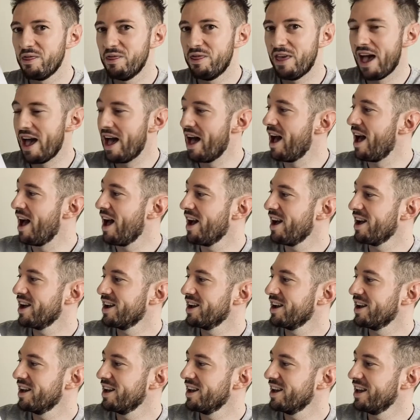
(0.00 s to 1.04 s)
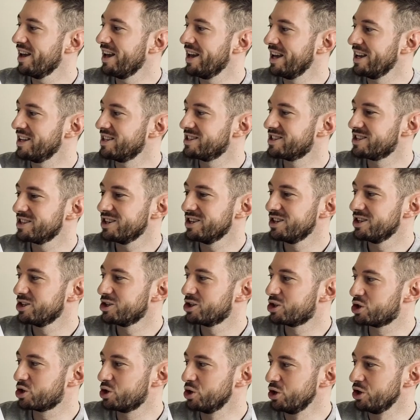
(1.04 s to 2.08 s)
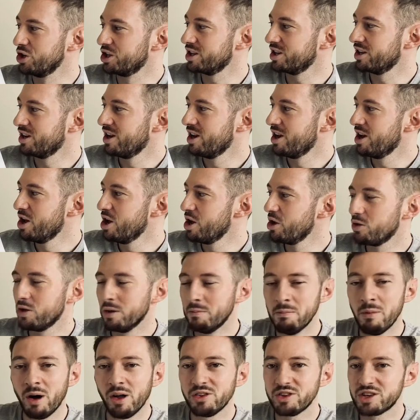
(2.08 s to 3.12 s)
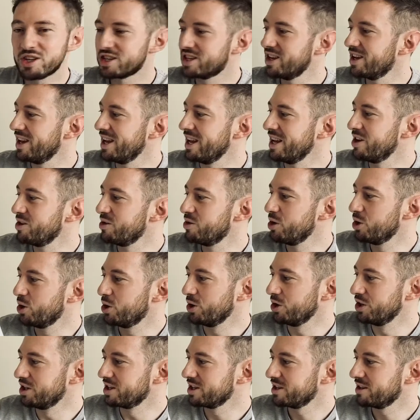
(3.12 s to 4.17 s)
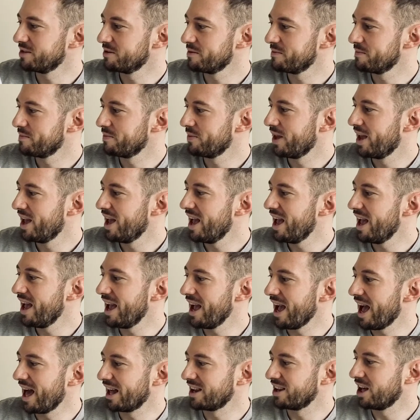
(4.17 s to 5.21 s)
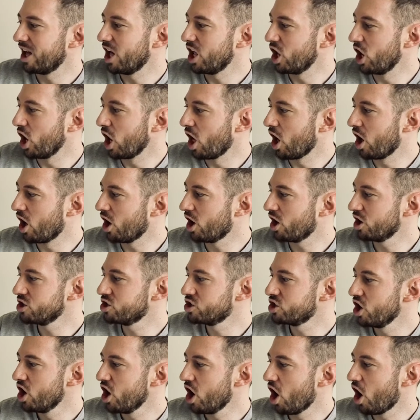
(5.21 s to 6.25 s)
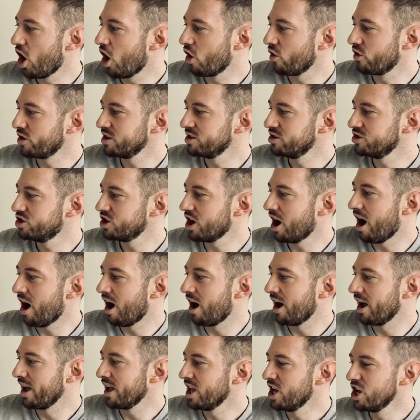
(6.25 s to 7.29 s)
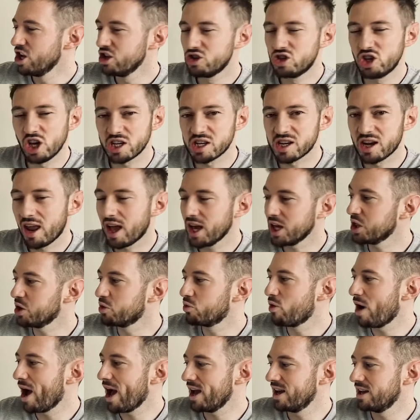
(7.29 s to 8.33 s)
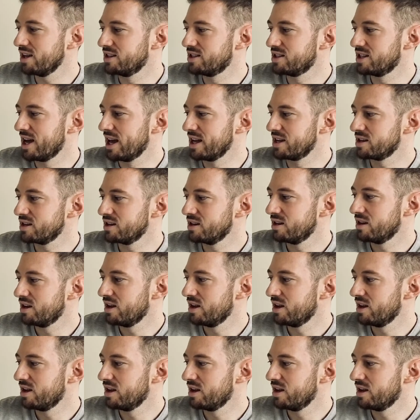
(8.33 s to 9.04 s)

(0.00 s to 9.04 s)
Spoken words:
There it stood, the monster in the hood. It had a large orange eye, just like the rat had said.